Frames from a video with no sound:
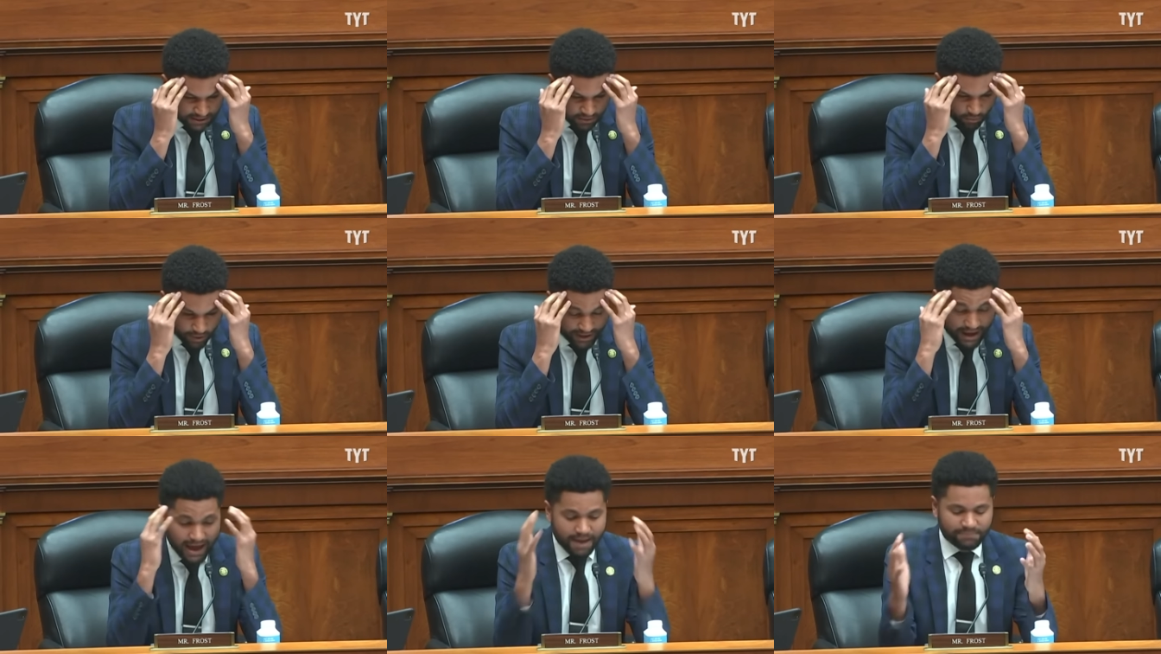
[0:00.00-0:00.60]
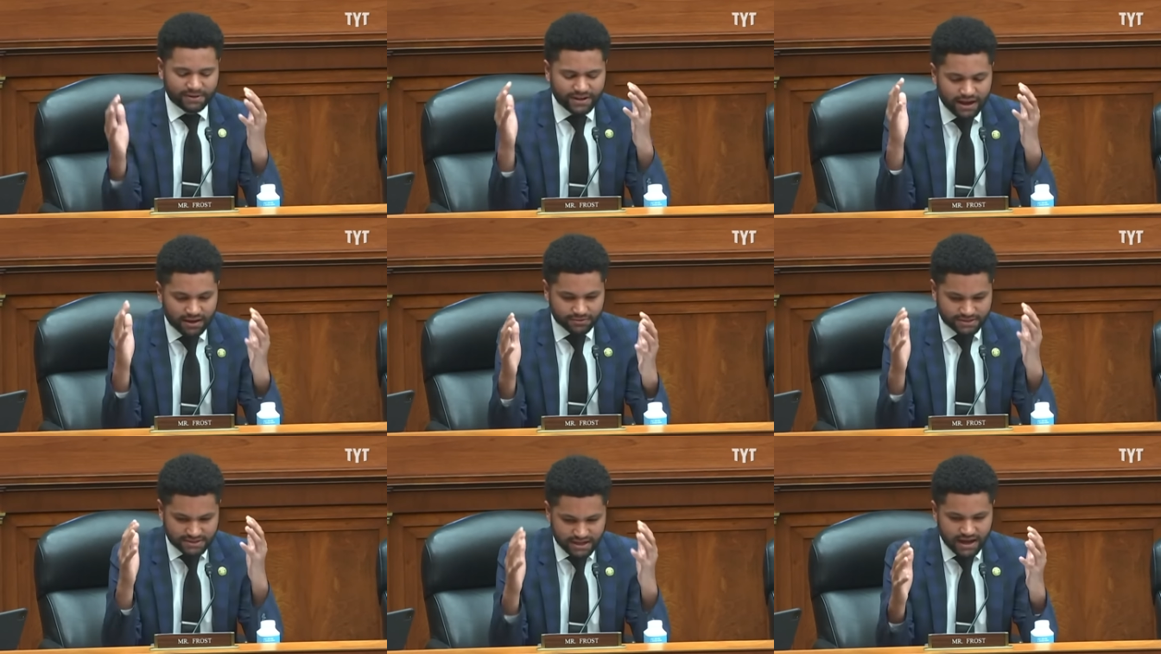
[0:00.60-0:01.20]
what happened
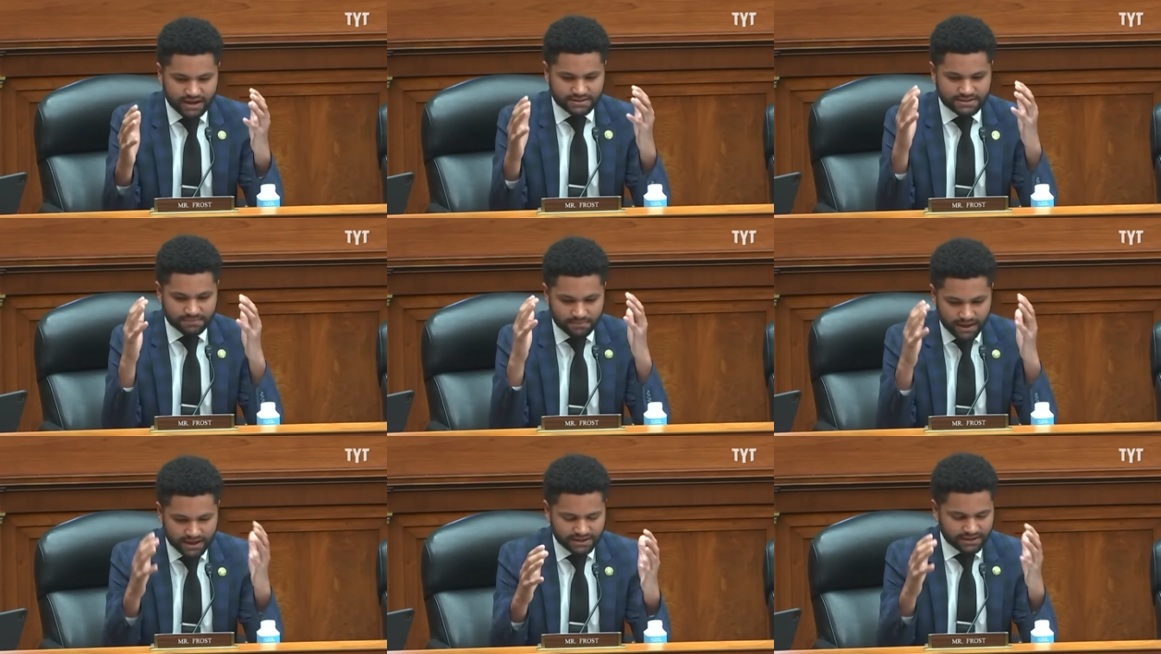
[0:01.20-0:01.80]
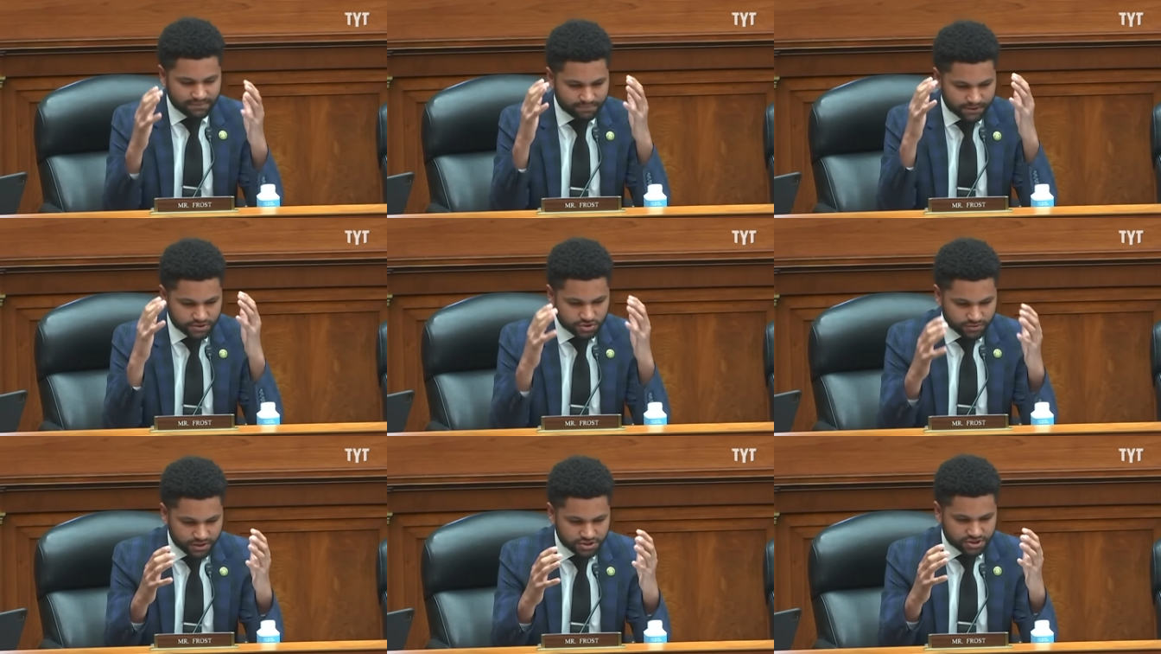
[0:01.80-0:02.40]
outside to Manny and
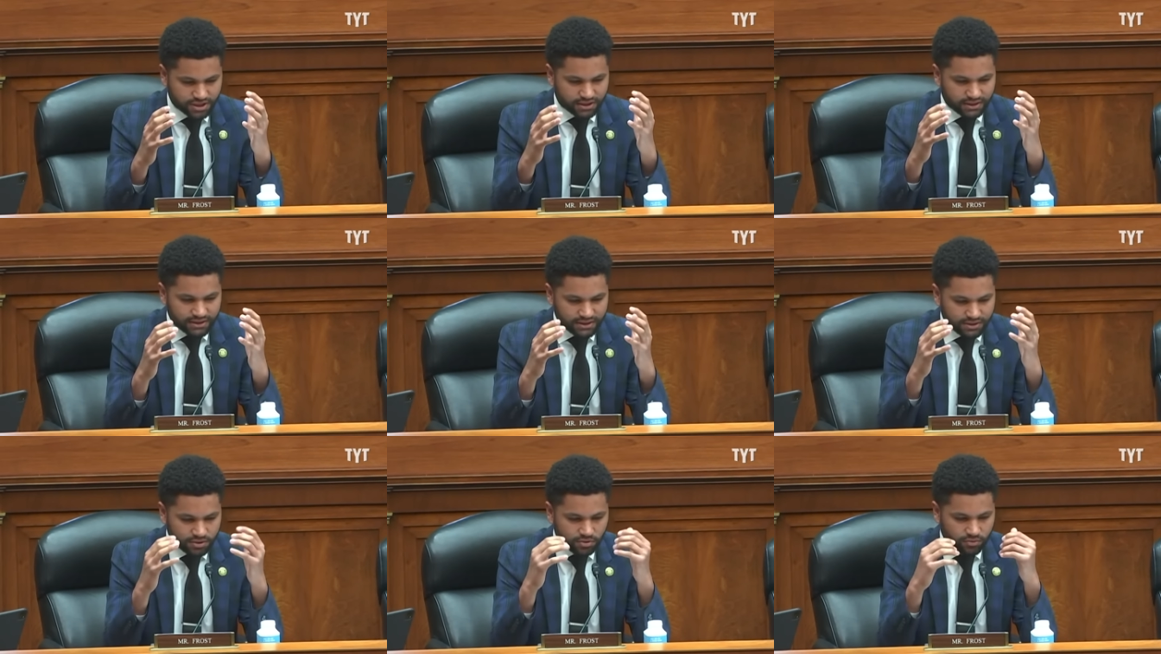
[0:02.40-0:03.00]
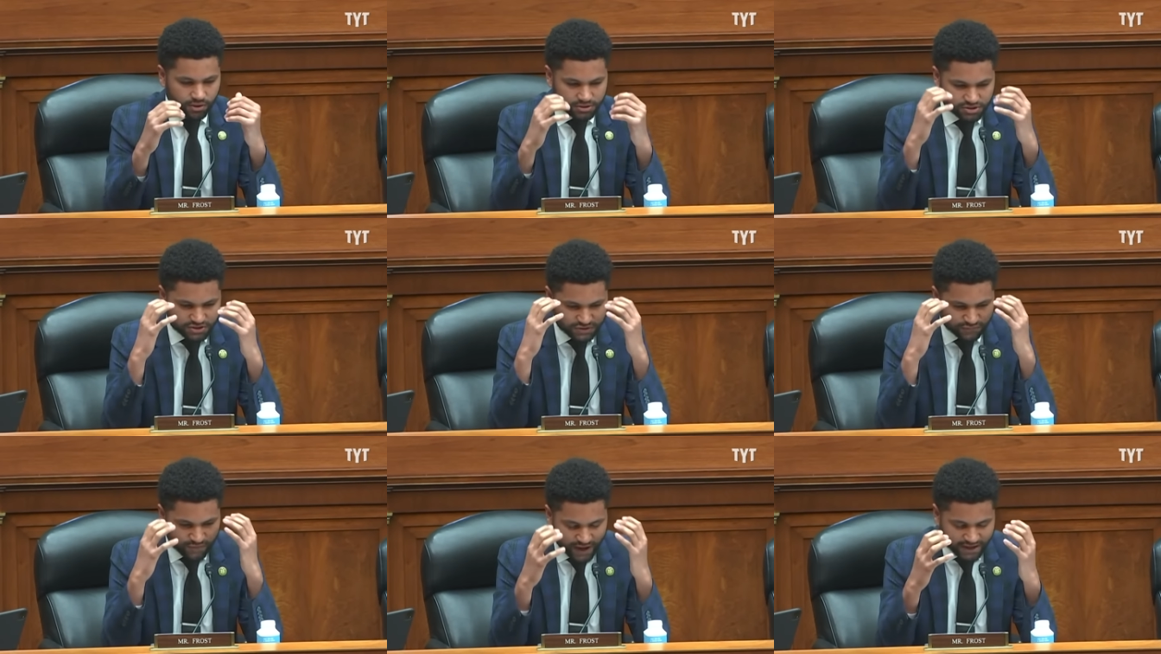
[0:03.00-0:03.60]
Patricia who are
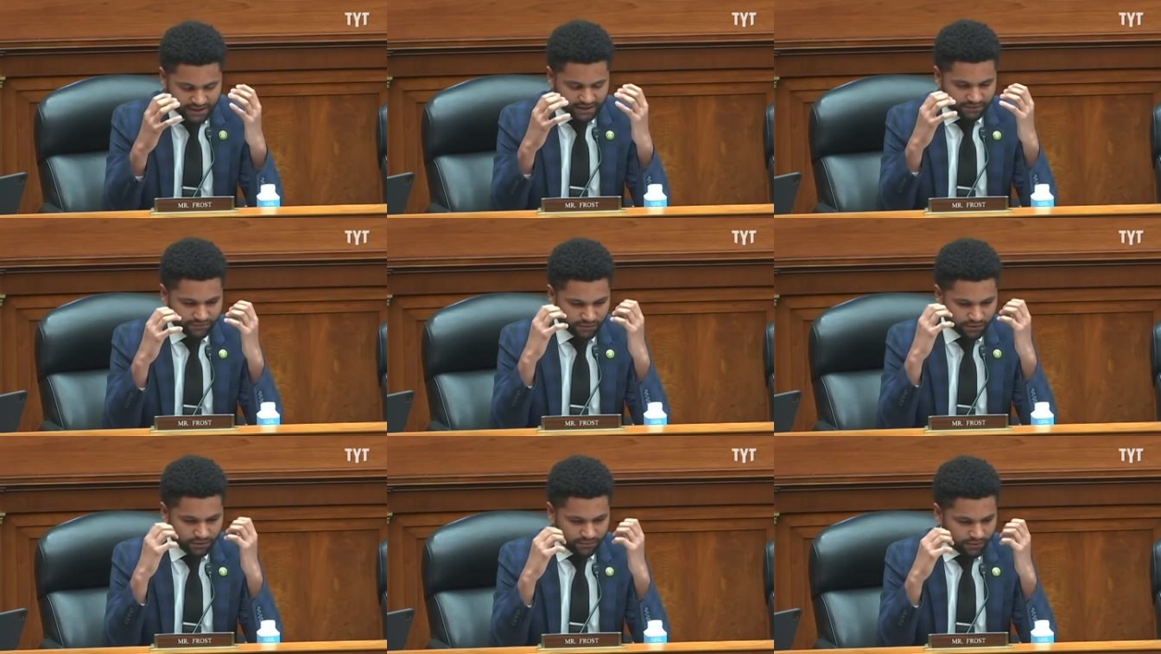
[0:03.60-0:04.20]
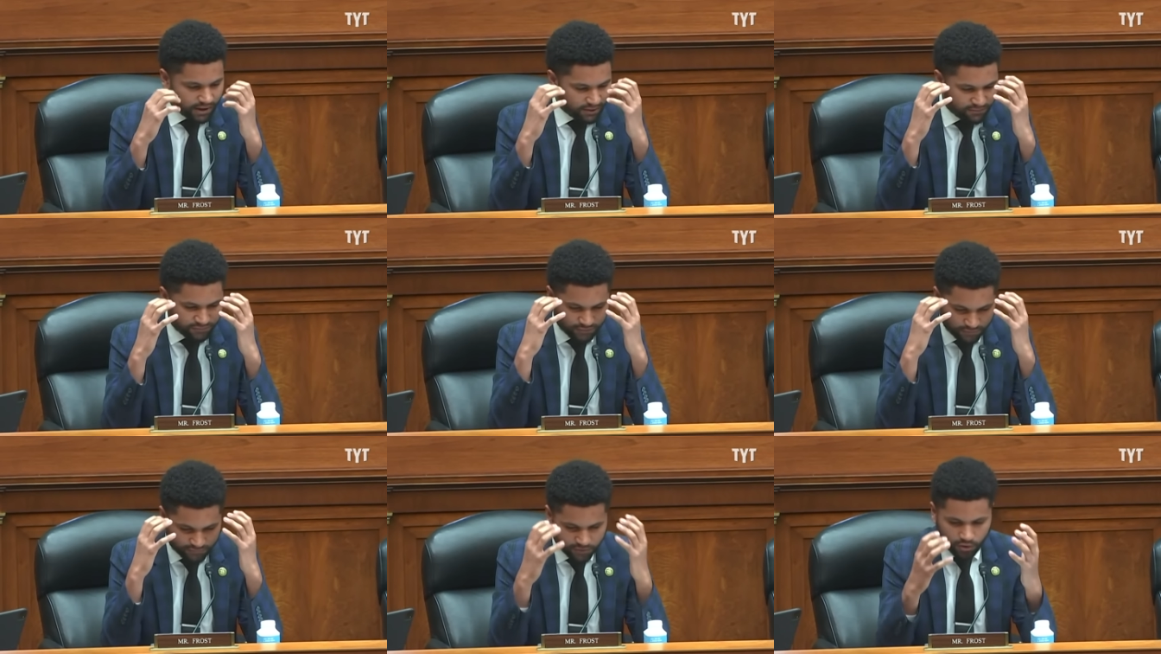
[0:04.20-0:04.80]
just fighting for, uh,
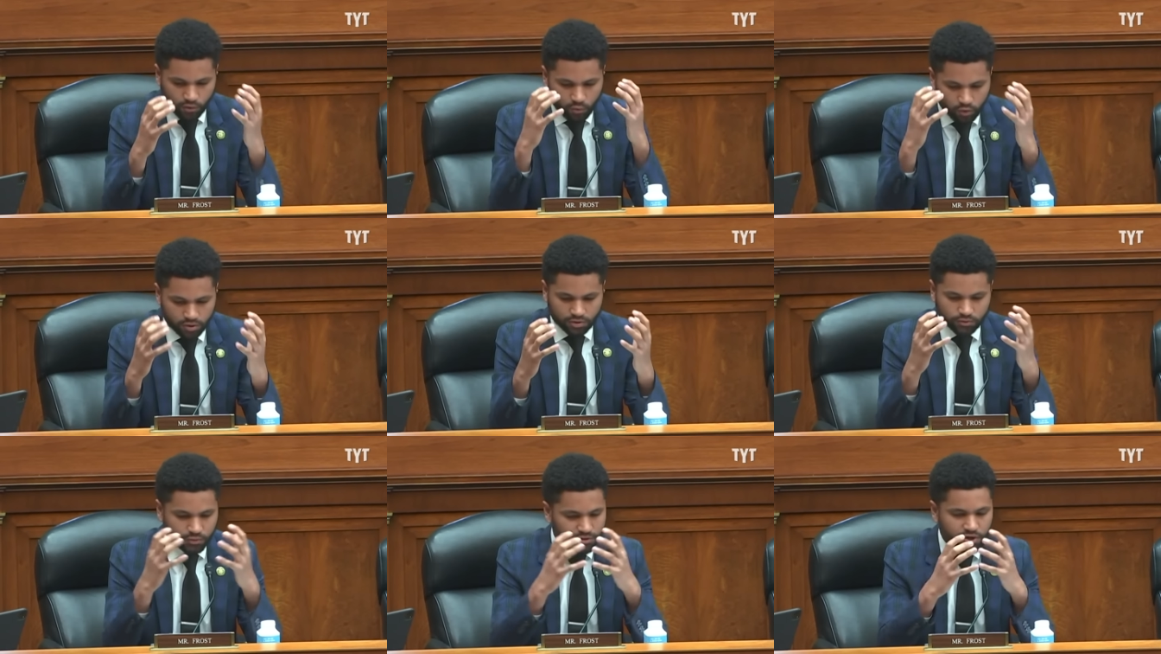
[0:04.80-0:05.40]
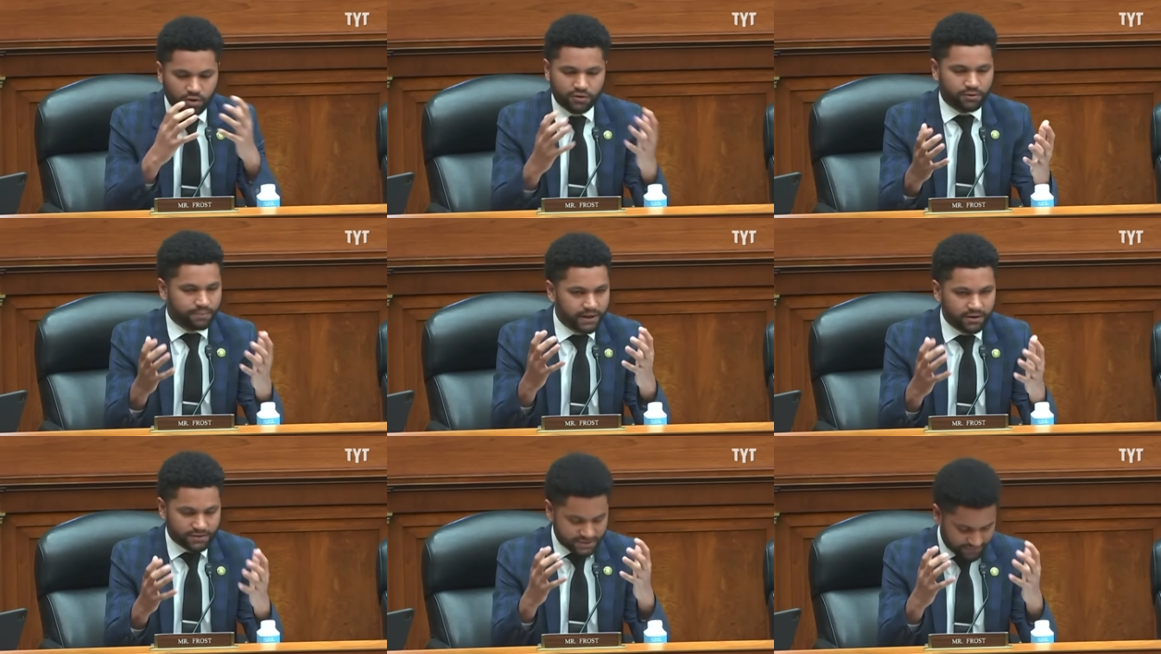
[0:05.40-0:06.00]
for, for a world where no other
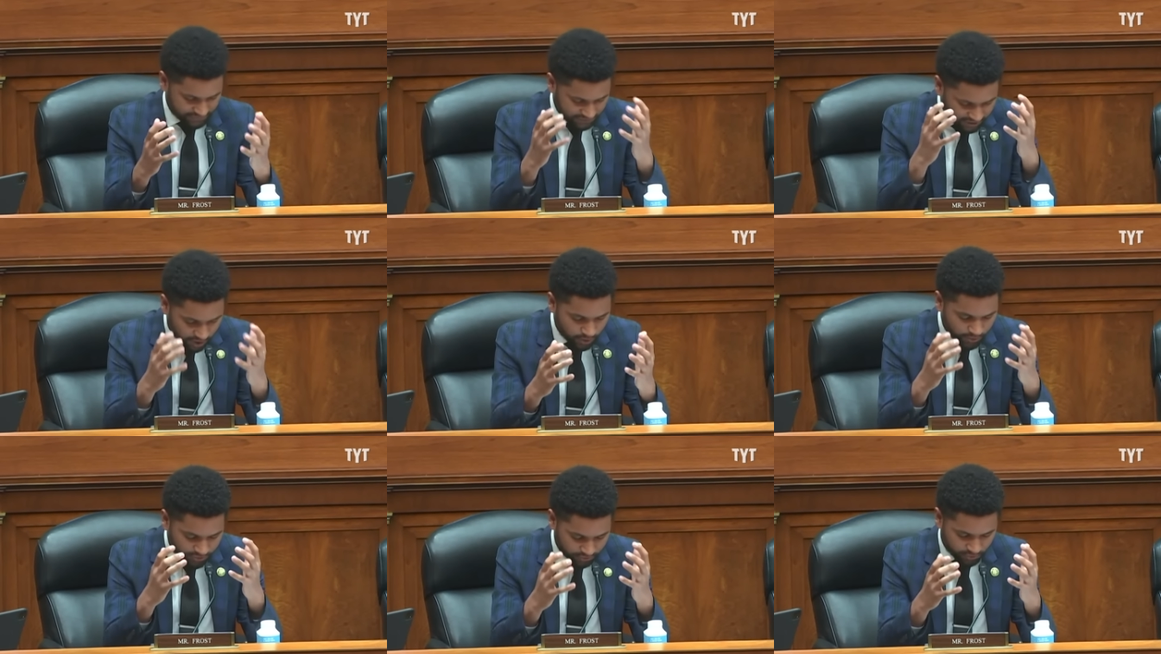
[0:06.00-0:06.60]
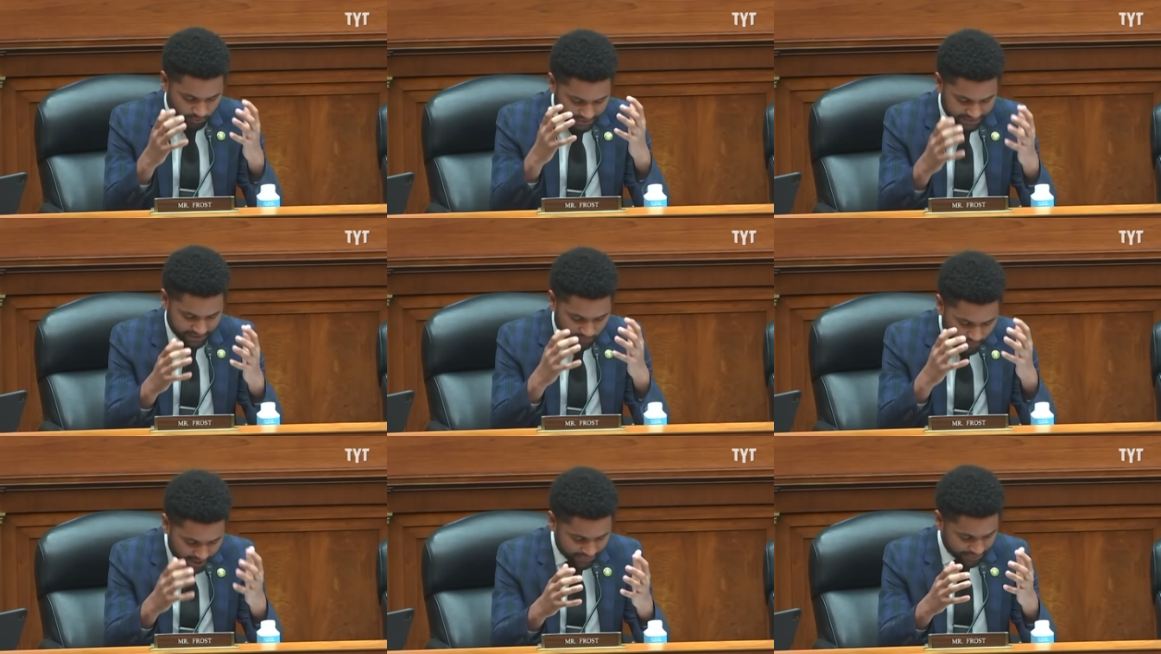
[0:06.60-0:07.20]
parents have to go through what they
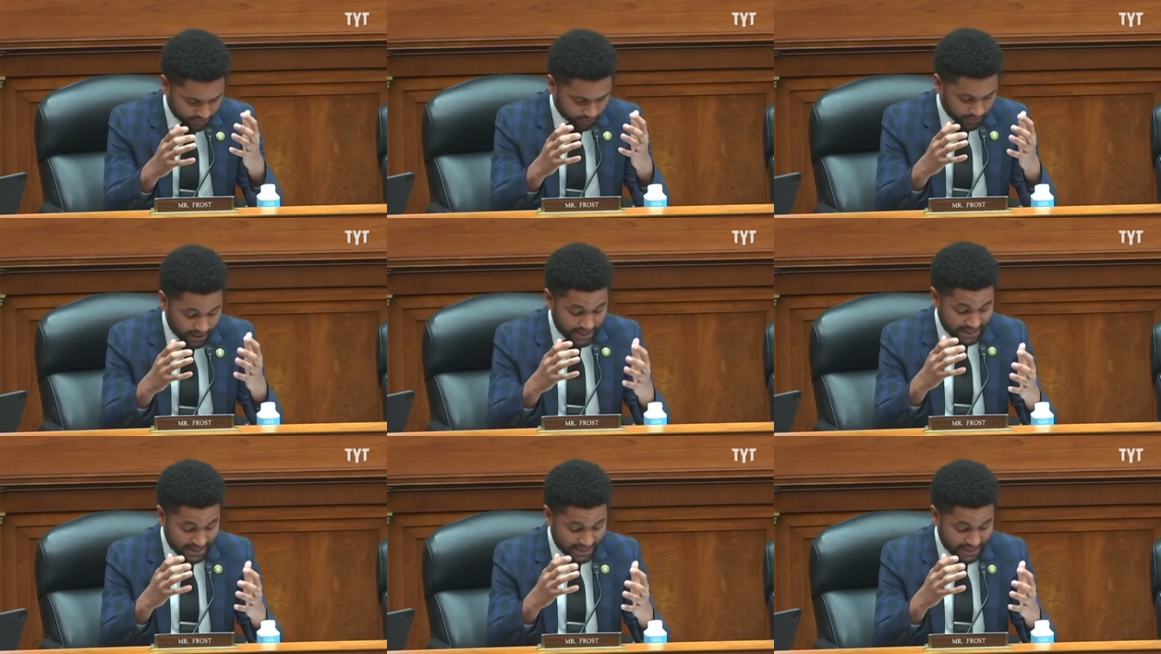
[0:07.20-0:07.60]
went through.